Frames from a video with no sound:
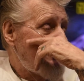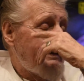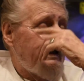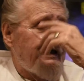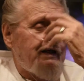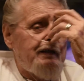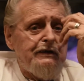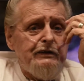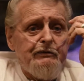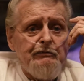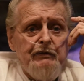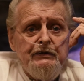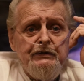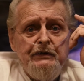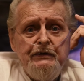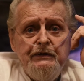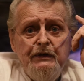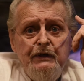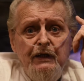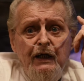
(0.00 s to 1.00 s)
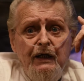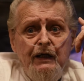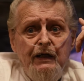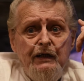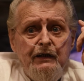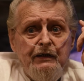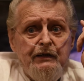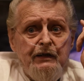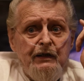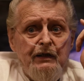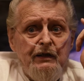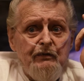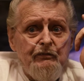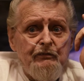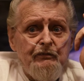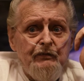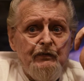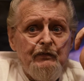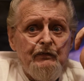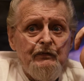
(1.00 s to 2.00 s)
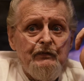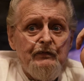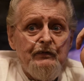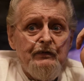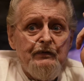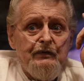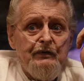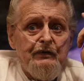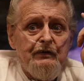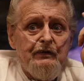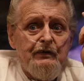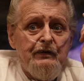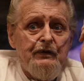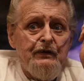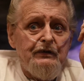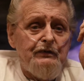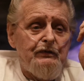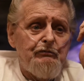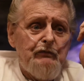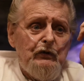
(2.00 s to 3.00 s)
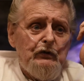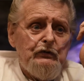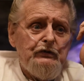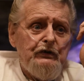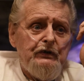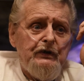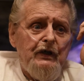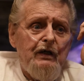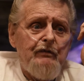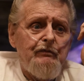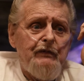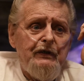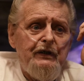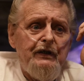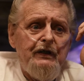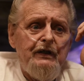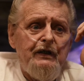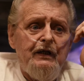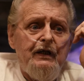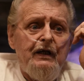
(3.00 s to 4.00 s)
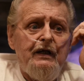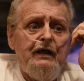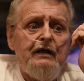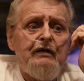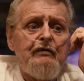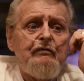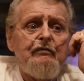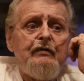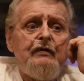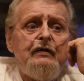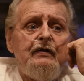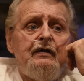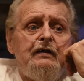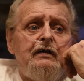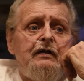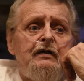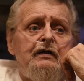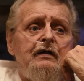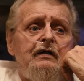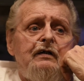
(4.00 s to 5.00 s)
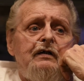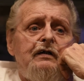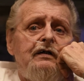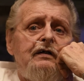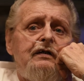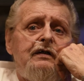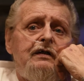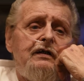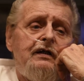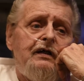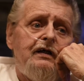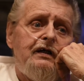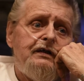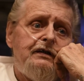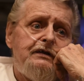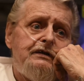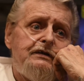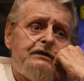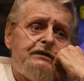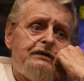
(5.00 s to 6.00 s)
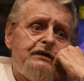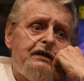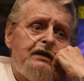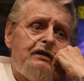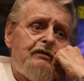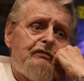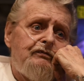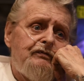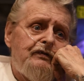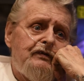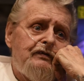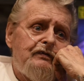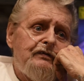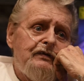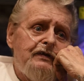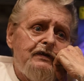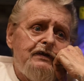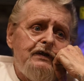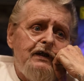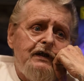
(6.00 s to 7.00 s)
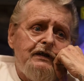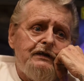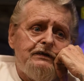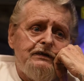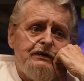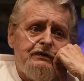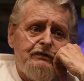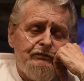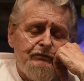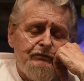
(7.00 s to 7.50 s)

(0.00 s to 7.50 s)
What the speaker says: I asked him, I said, the guy got a telephone. Because most of the time he didn't have. And he hated a cell phone. He liked to